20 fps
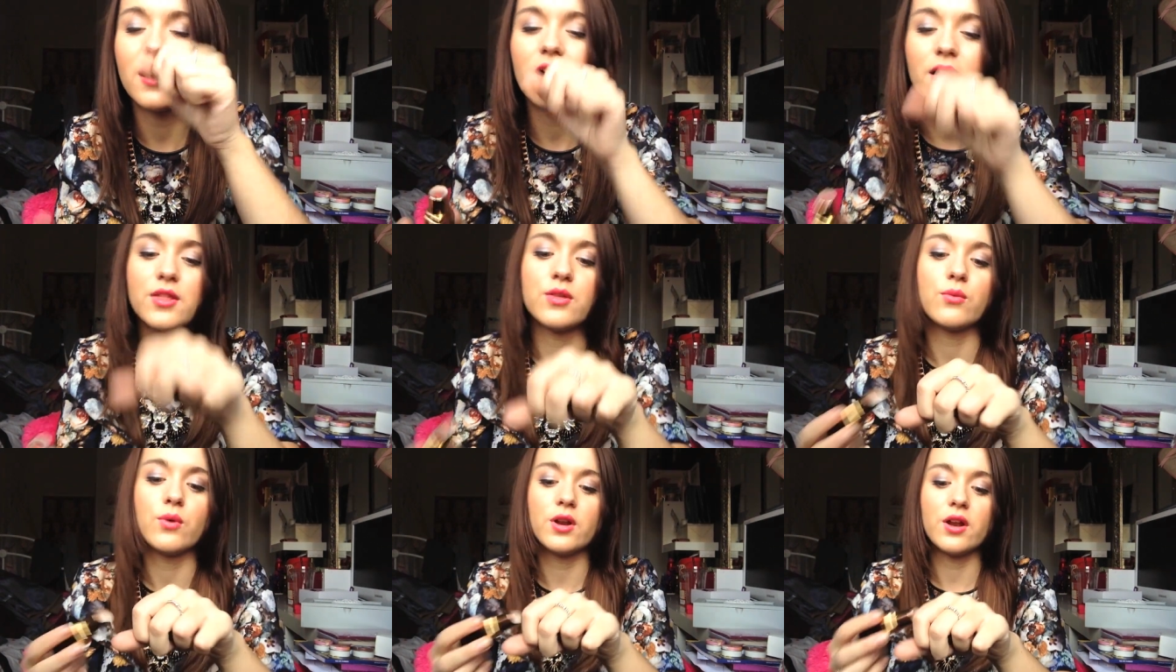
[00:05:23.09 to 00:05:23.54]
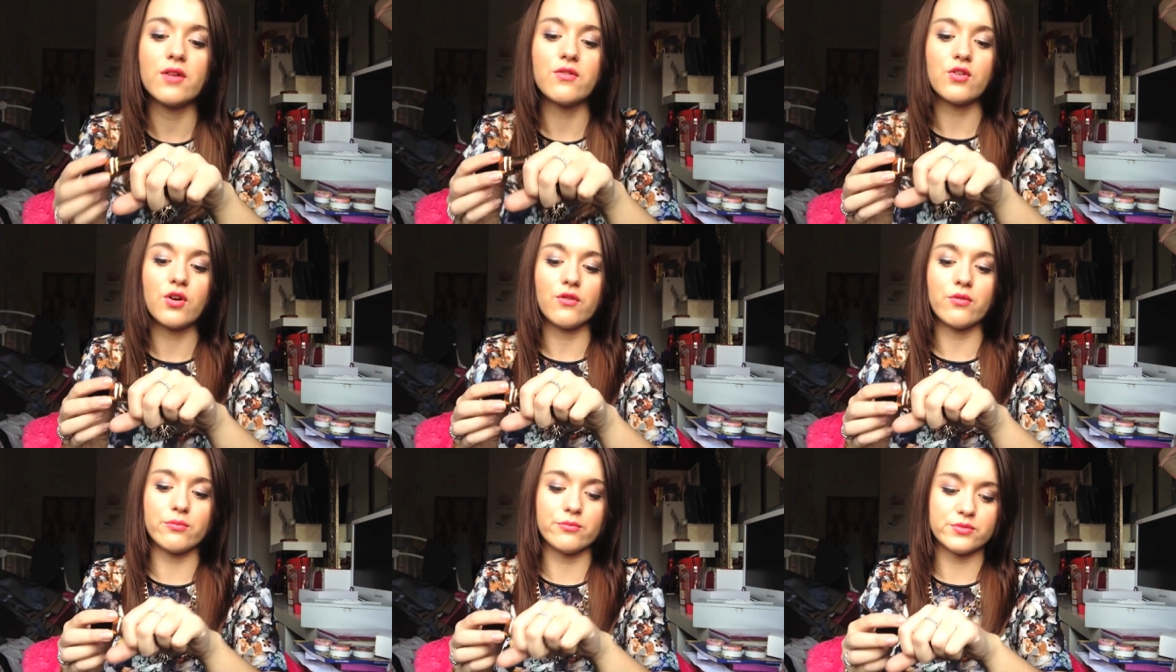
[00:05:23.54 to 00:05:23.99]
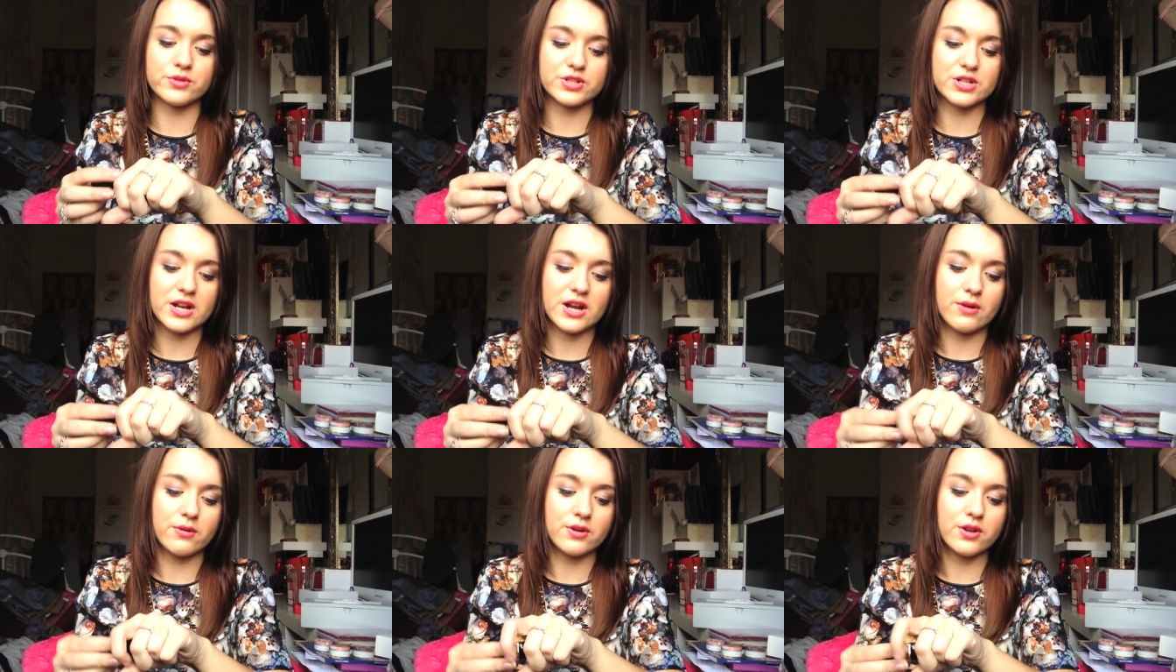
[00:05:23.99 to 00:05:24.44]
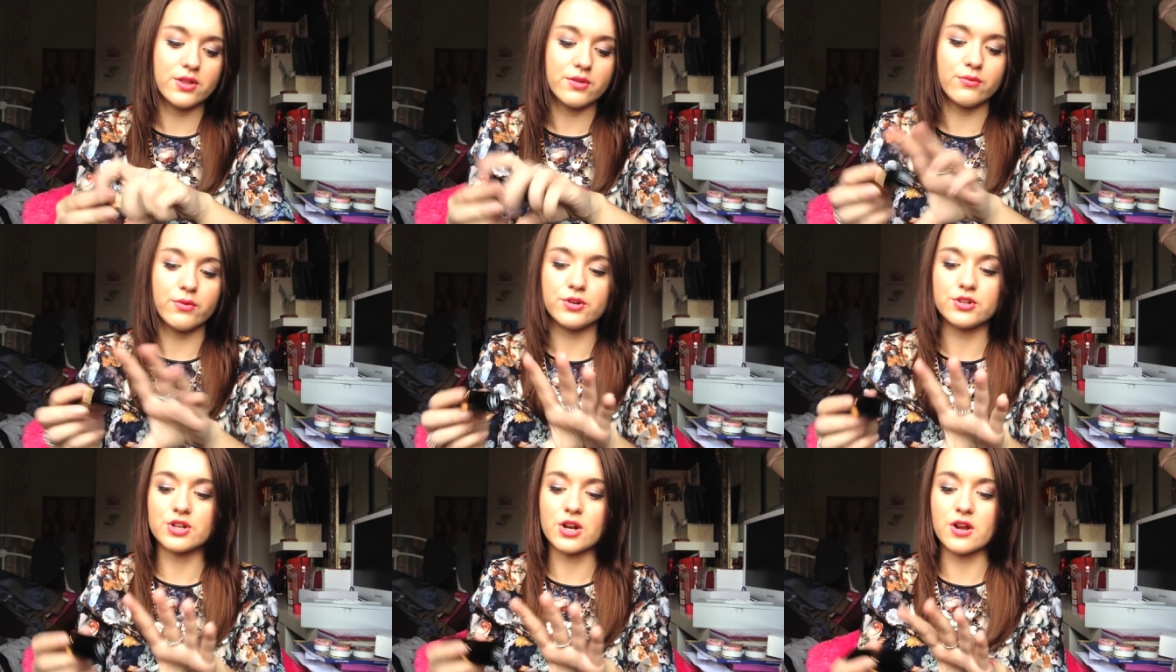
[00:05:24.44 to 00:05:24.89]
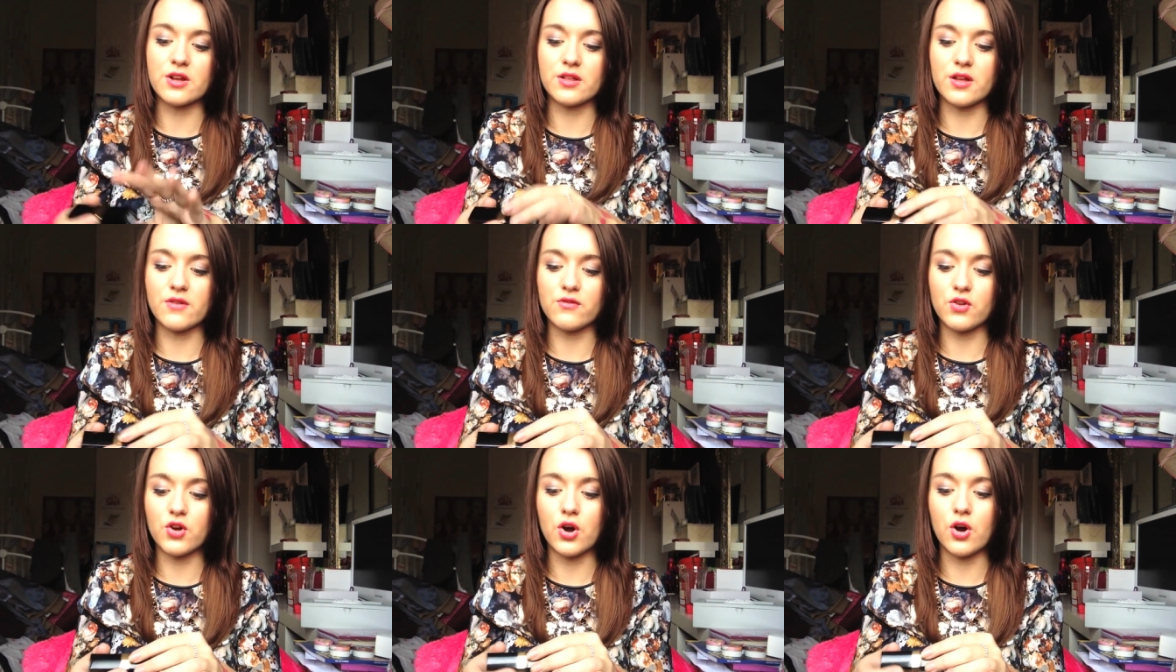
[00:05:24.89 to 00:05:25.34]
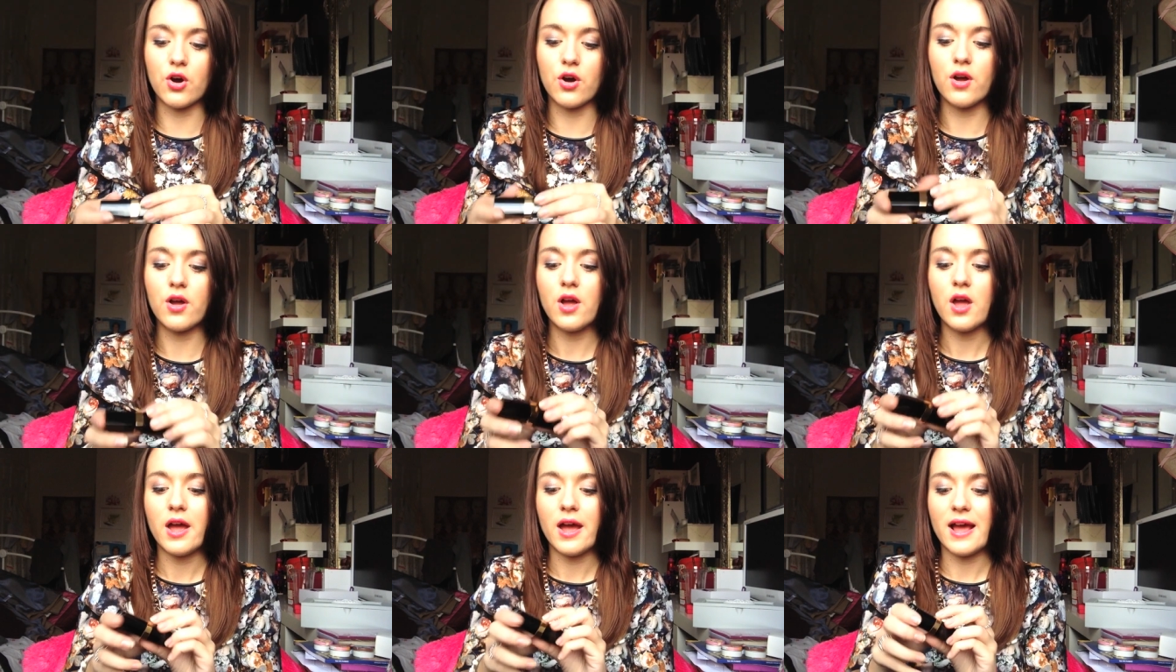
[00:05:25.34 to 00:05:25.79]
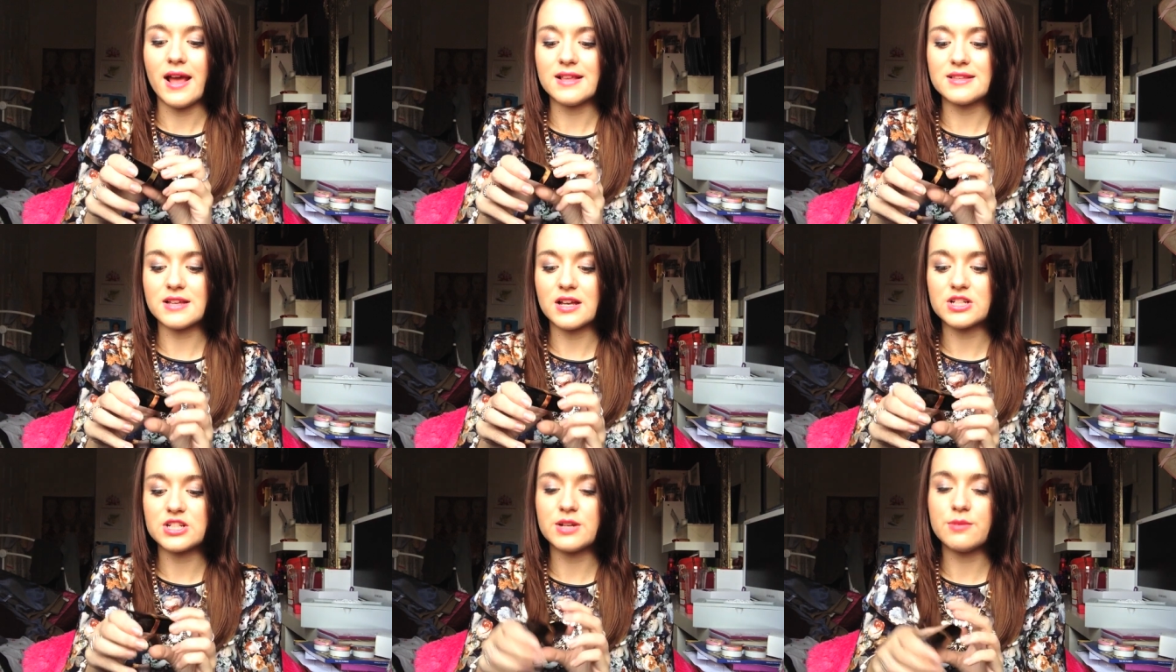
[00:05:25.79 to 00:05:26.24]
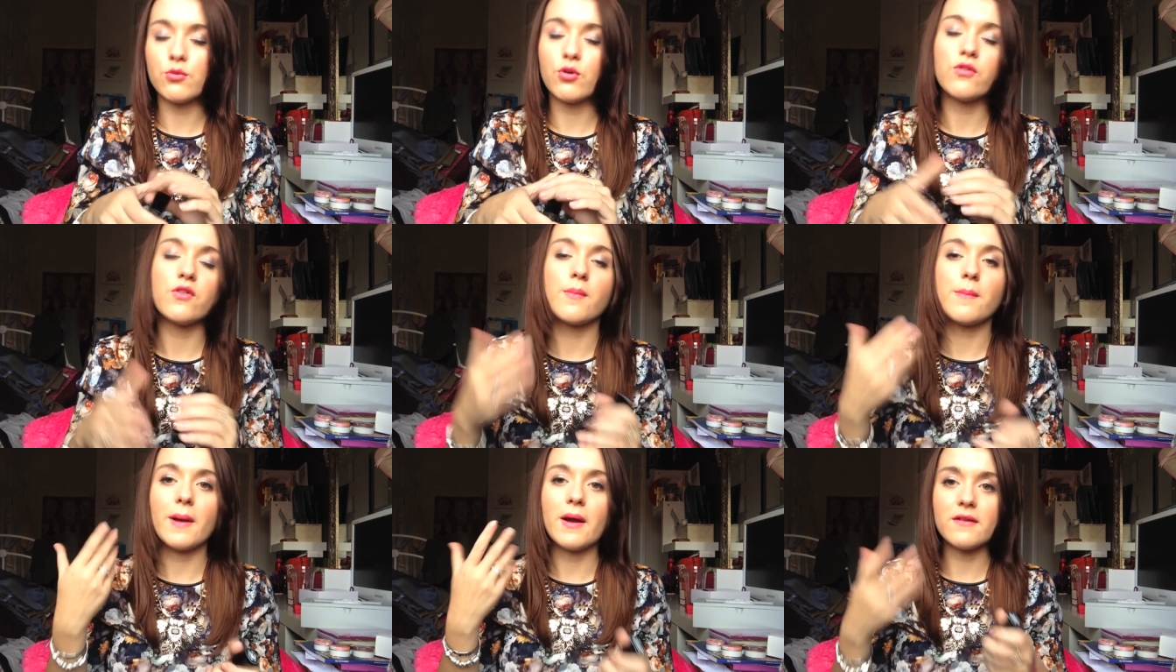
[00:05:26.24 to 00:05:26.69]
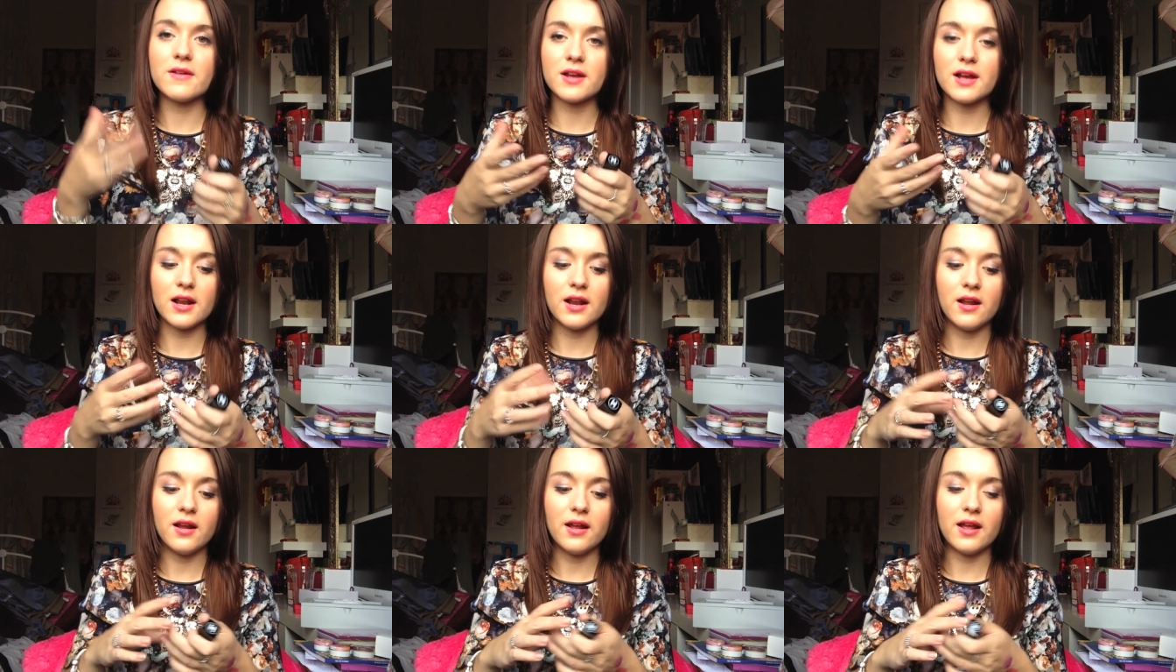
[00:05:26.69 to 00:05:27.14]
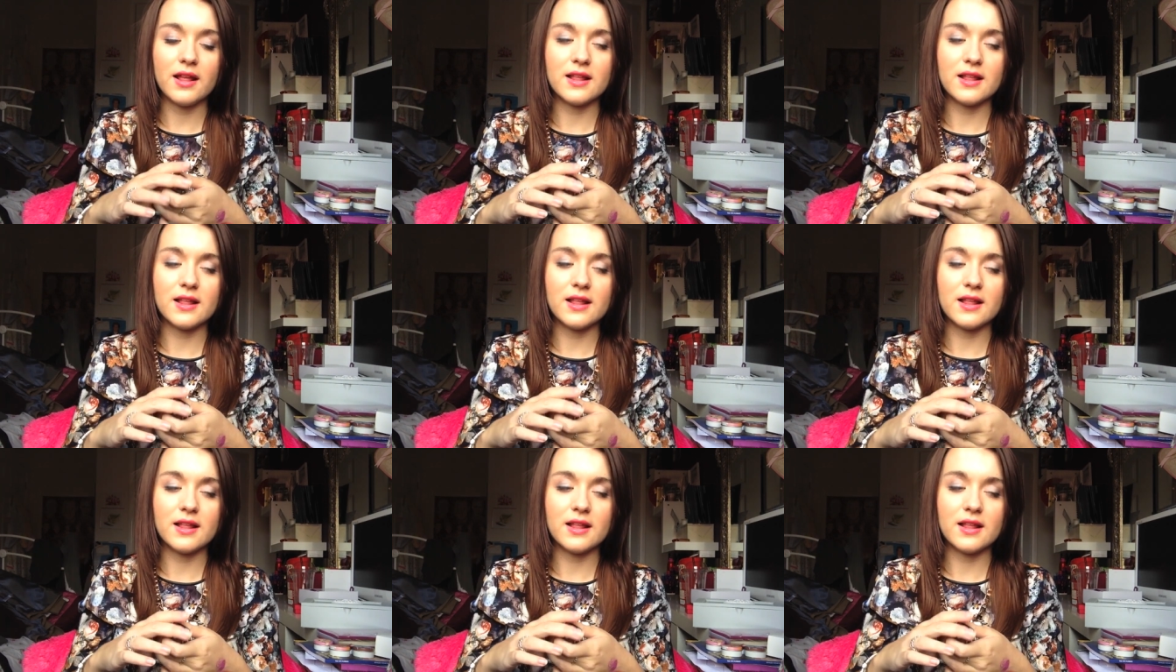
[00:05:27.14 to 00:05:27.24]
Uh, the one I've got from Chanel, another rouge colour that I've got, it's actually more of a berry colour.